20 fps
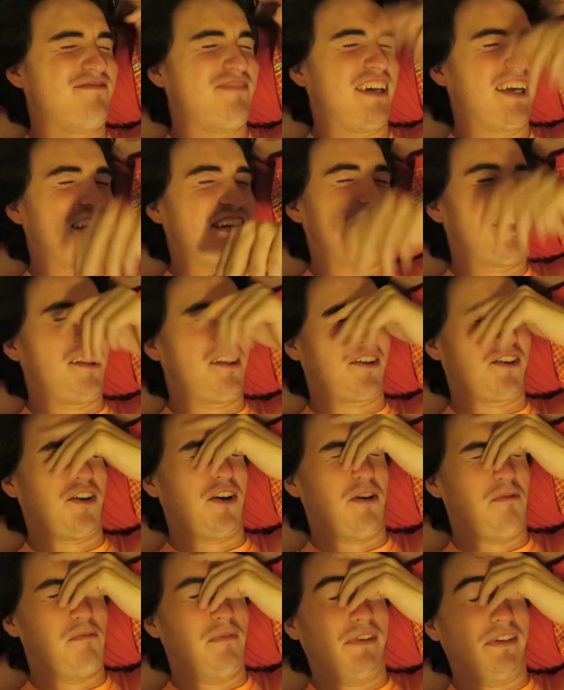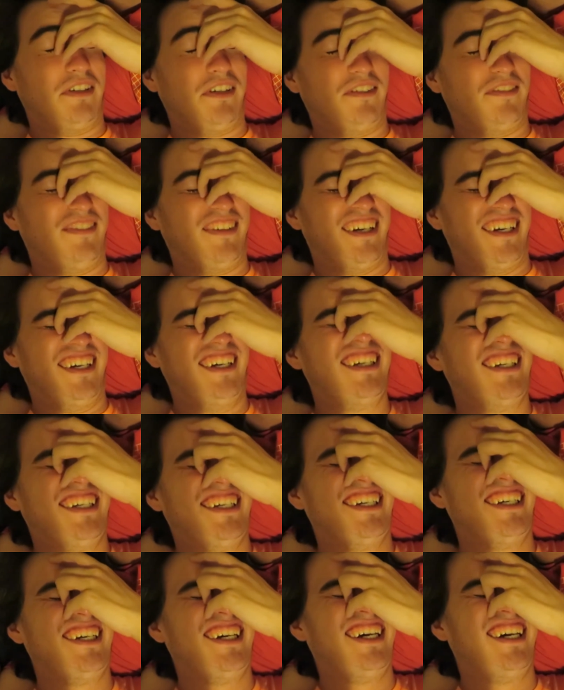Make another comment down there.
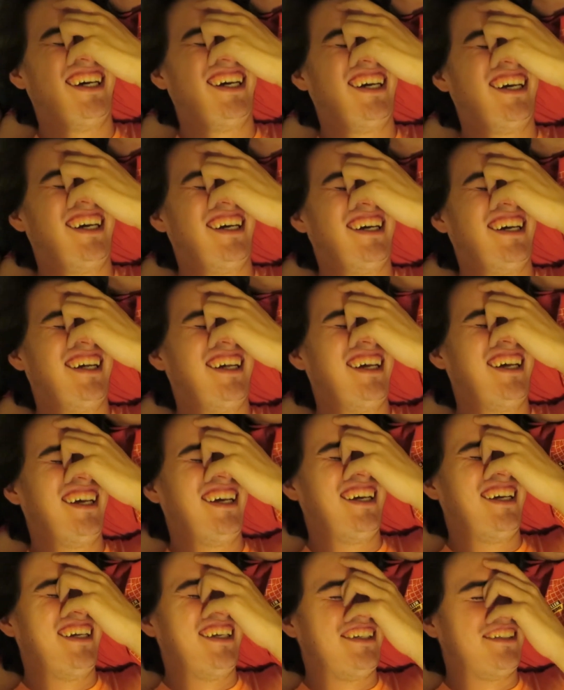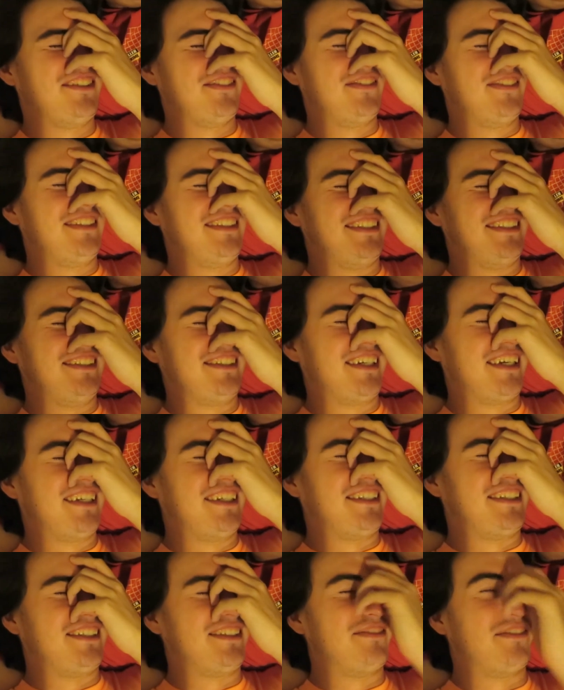So we'll see you
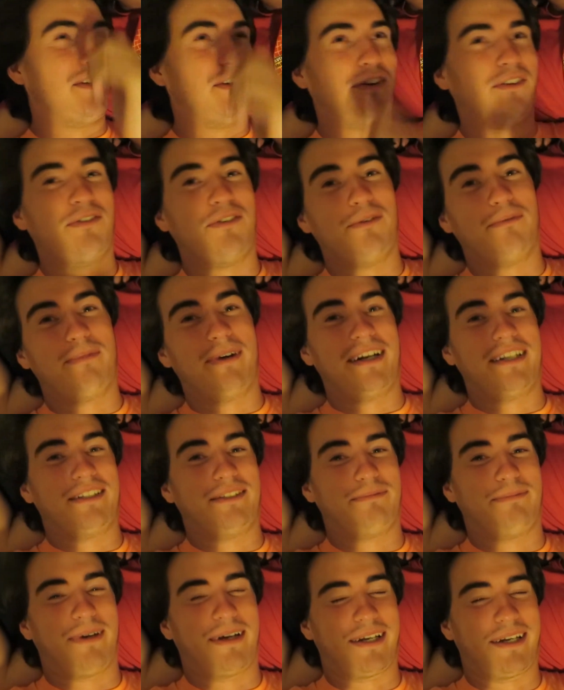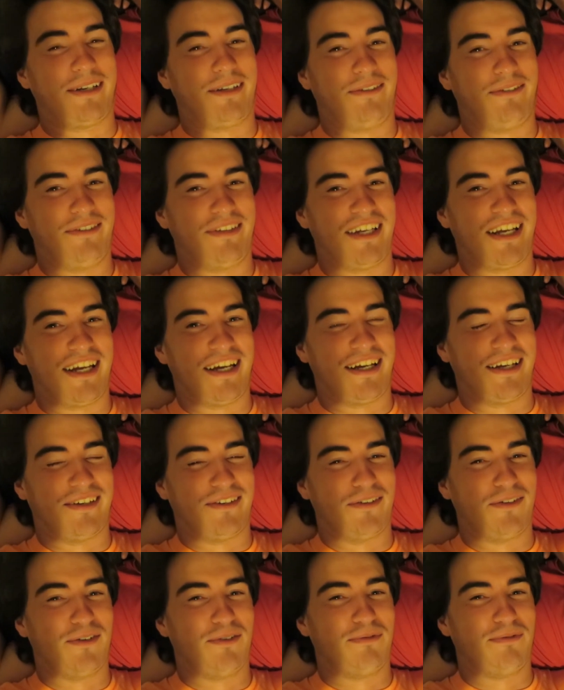guys tomorrow for a brand spanking new day, and
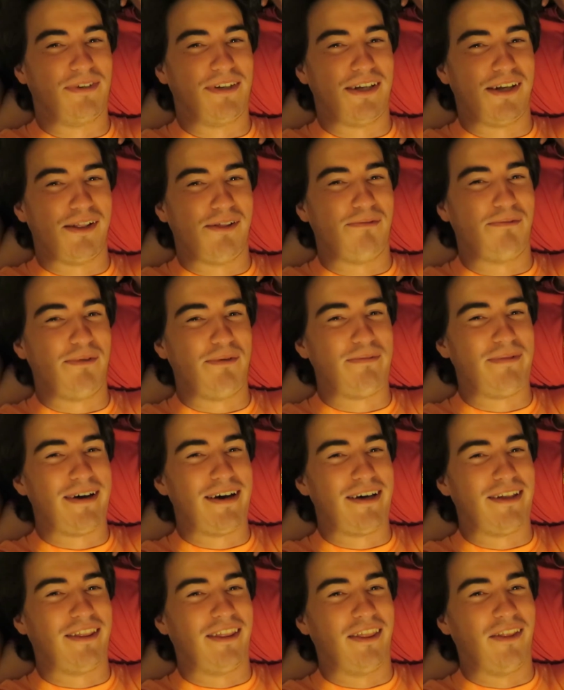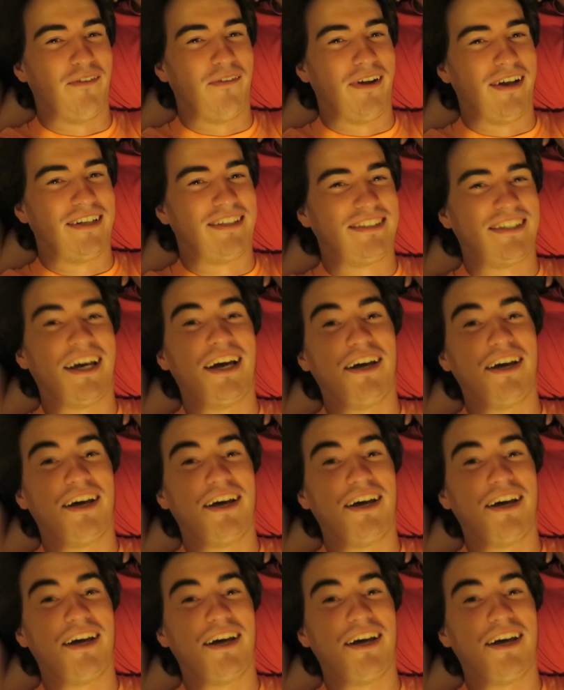hopefully it'll be better than the rest.